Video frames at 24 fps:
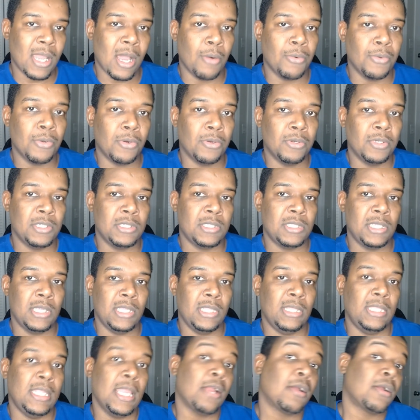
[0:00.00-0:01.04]
I would only see
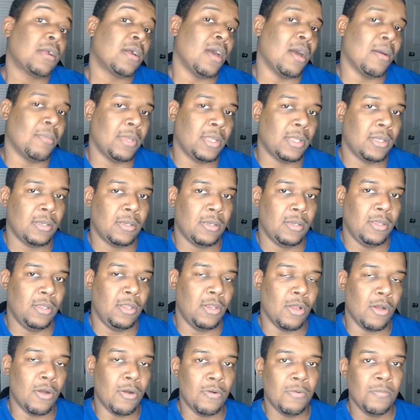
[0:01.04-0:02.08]
their comment, you
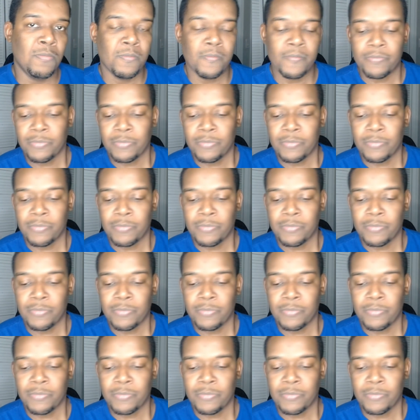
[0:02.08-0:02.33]
know.